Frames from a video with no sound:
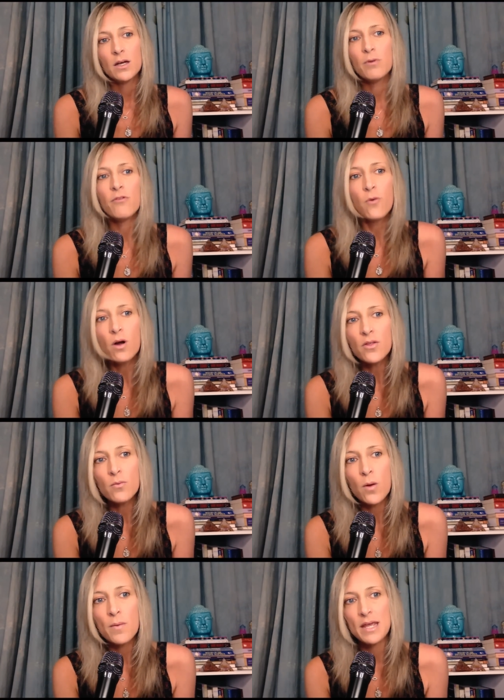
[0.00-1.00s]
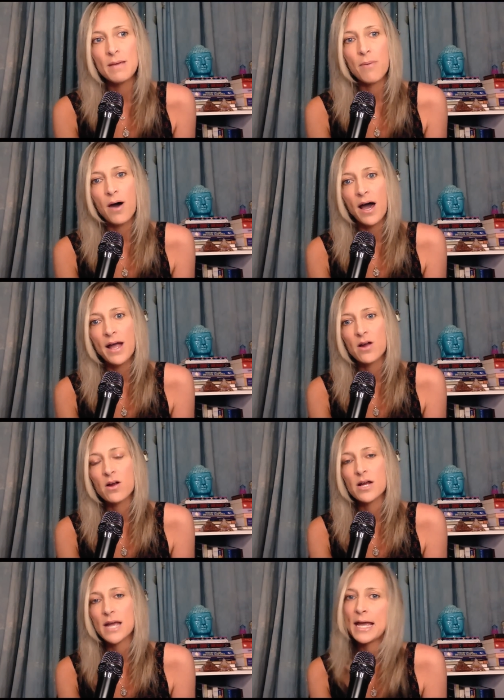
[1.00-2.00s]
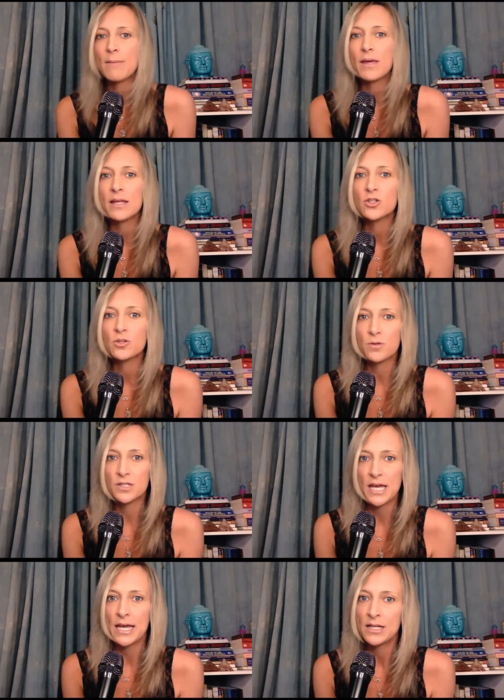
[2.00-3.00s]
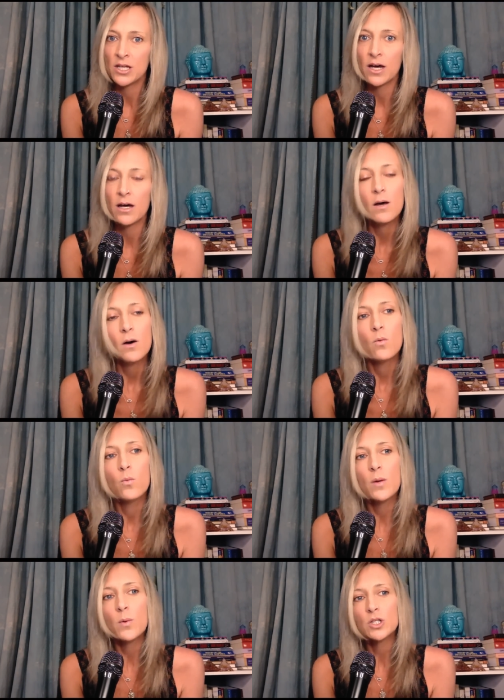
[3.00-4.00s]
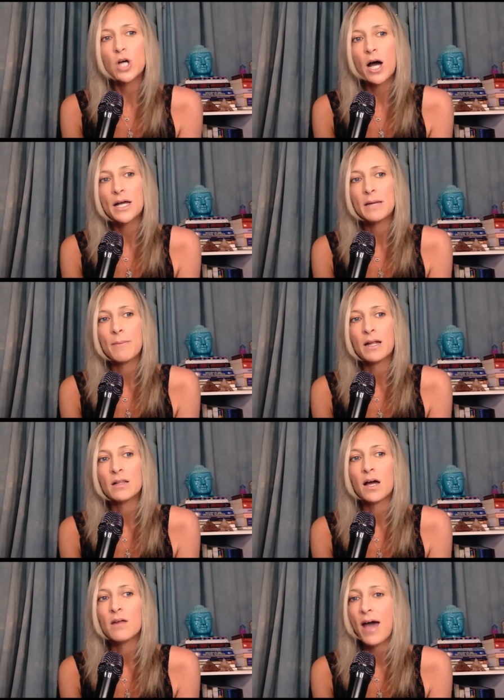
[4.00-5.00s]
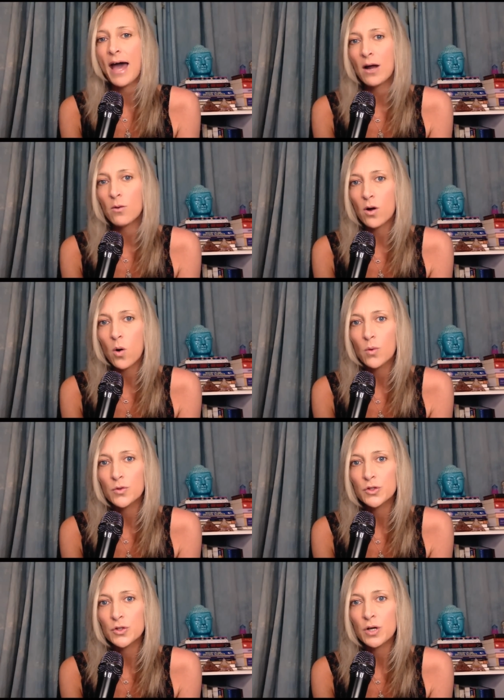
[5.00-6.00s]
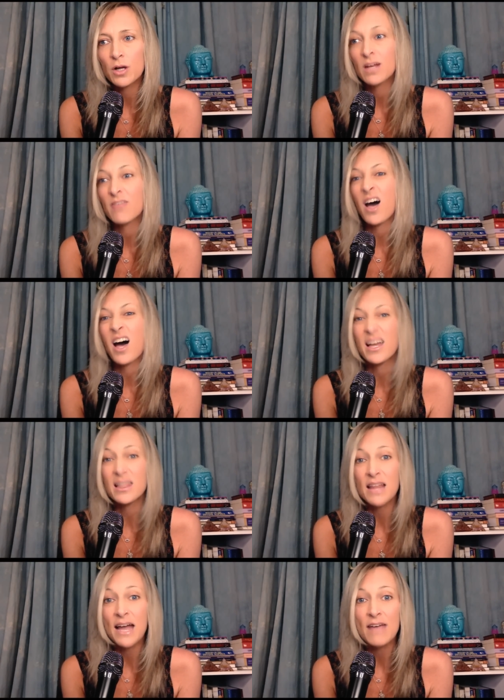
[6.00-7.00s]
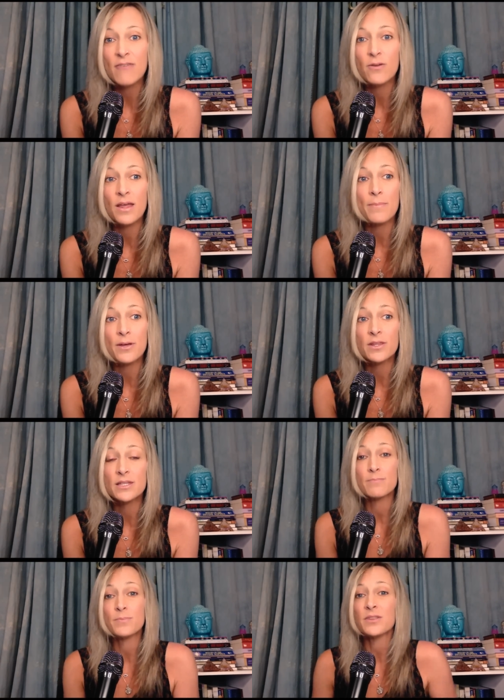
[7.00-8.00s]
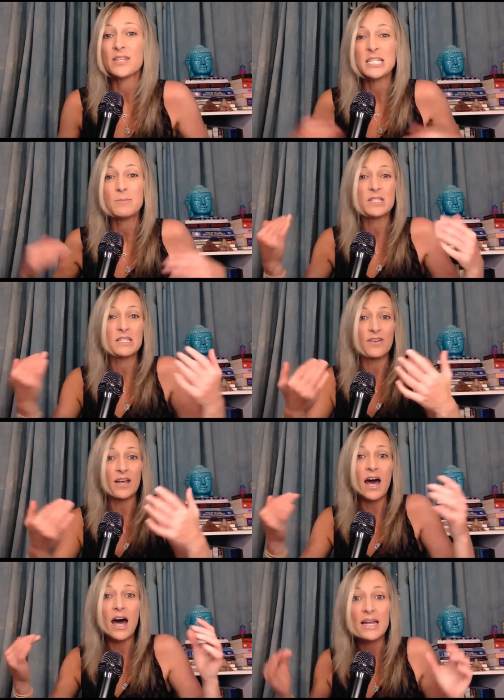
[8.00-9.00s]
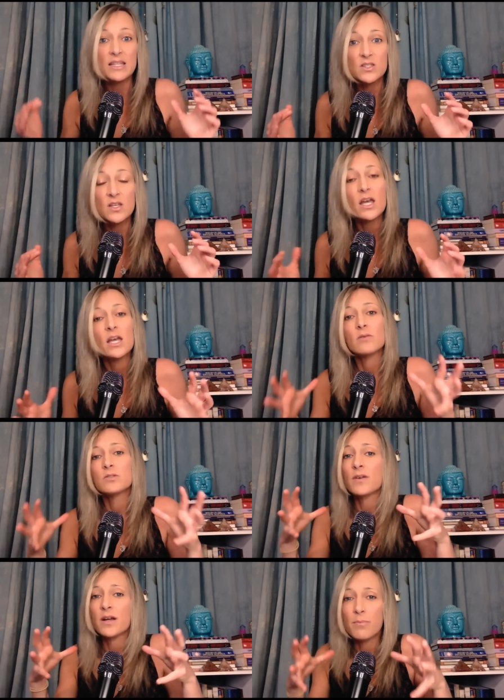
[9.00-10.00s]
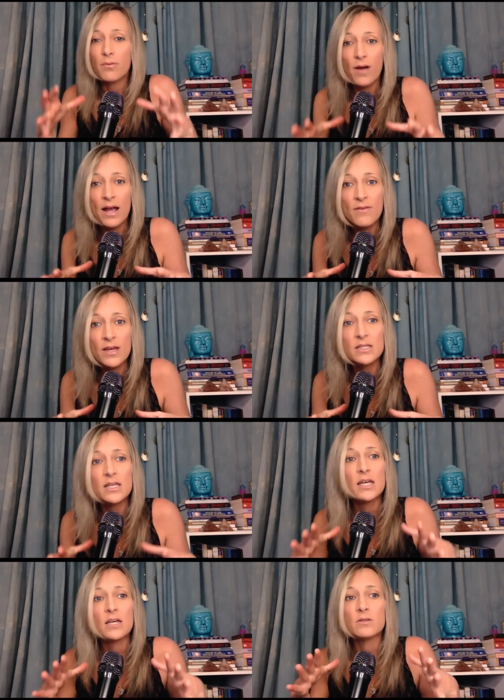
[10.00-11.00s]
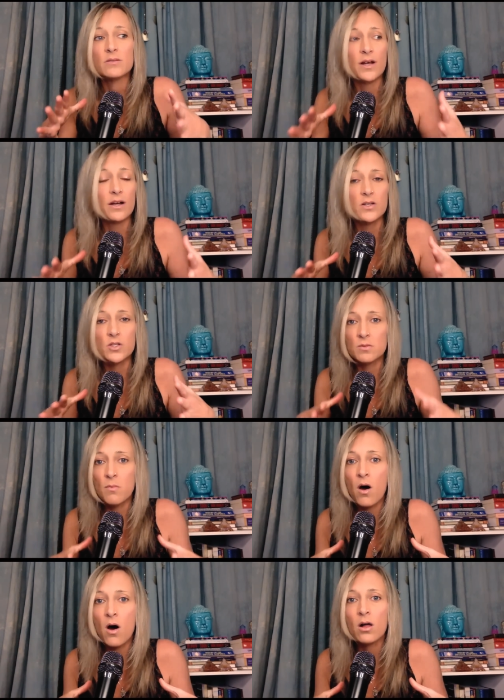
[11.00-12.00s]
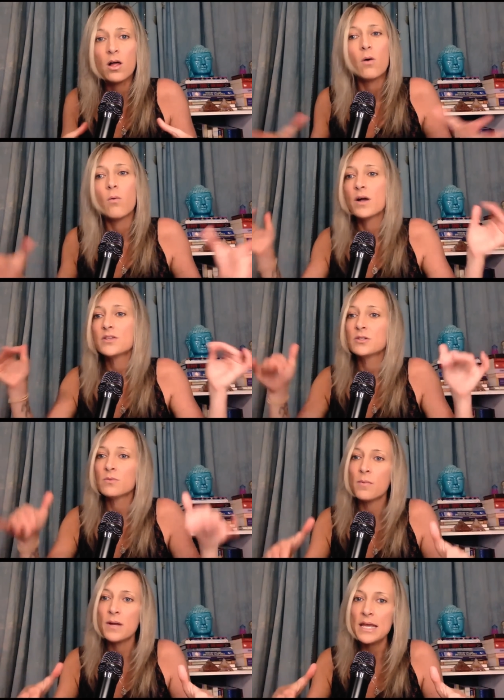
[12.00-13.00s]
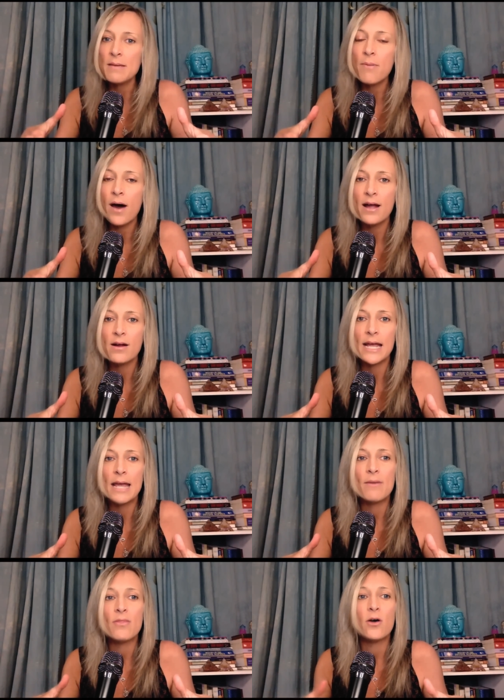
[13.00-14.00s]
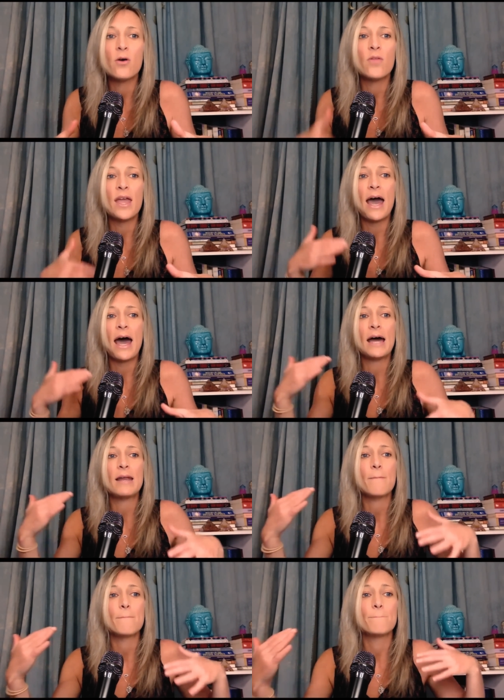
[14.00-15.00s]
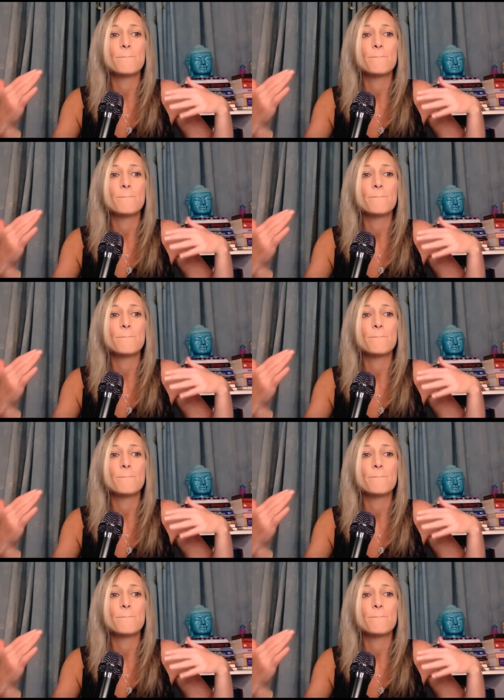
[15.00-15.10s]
before the Roman Empire came into Britannia, we were talking about a lot of agriculture, a lot of hut life, where they built built these specific huts. It was very private. It was very small. Once the Roman Empire came in, though, they had